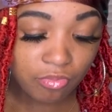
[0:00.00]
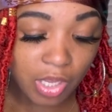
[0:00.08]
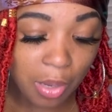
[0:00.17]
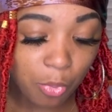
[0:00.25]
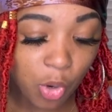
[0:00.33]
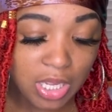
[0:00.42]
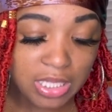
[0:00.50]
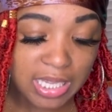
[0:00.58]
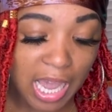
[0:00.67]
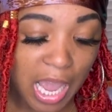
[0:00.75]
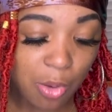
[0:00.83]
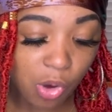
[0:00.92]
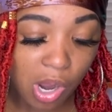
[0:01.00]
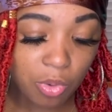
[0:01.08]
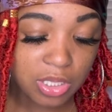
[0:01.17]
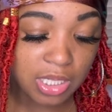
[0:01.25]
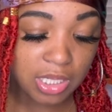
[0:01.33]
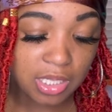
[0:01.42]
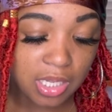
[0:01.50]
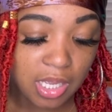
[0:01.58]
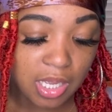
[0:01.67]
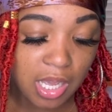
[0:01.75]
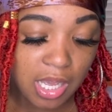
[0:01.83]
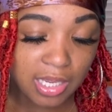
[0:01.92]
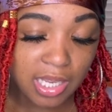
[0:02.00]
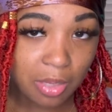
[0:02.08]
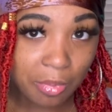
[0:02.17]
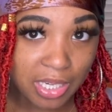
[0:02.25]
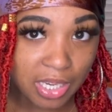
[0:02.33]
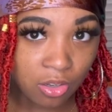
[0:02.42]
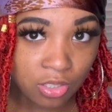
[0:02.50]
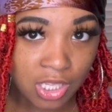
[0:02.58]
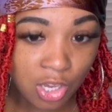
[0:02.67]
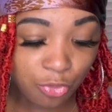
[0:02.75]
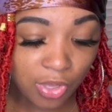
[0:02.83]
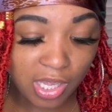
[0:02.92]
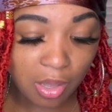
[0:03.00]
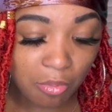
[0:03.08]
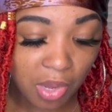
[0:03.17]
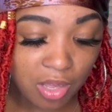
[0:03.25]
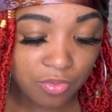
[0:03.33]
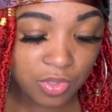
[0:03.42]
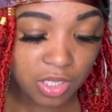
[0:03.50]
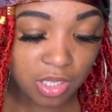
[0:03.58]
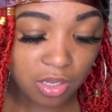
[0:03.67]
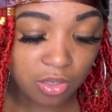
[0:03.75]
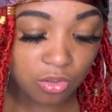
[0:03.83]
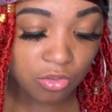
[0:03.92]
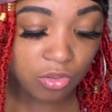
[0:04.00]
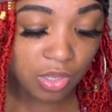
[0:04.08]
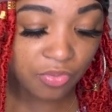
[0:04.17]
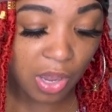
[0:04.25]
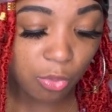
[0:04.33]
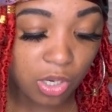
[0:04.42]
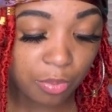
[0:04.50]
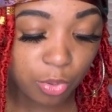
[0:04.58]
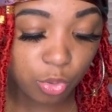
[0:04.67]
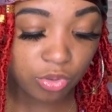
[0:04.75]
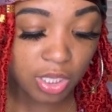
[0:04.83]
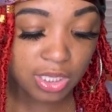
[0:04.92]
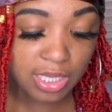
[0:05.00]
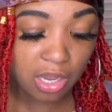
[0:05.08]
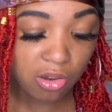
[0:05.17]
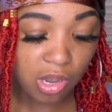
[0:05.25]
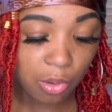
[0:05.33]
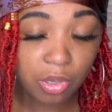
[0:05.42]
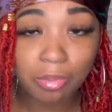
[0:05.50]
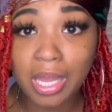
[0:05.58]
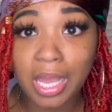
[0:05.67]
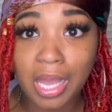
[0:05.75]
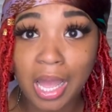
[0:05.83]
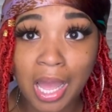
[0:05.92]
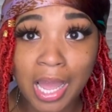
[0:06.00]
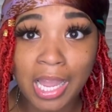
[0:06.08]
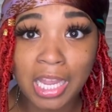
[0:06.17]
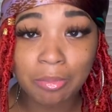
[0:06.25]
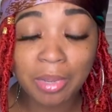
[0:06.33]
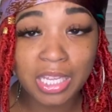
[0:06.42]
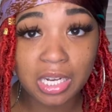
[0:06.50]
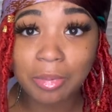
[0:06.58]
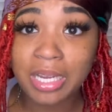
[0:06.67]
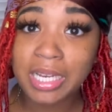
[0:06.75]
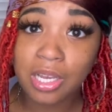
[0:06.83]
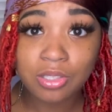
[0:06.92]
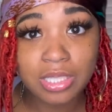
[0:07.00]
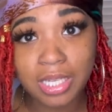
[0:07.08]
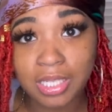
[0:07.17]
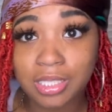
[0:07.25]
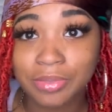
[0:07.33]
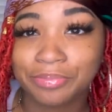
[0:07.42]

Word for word: point in time where I wasn't getting my nails done for like a month. So if I would have pulled this out, I would have been like, I'm getting my nails done.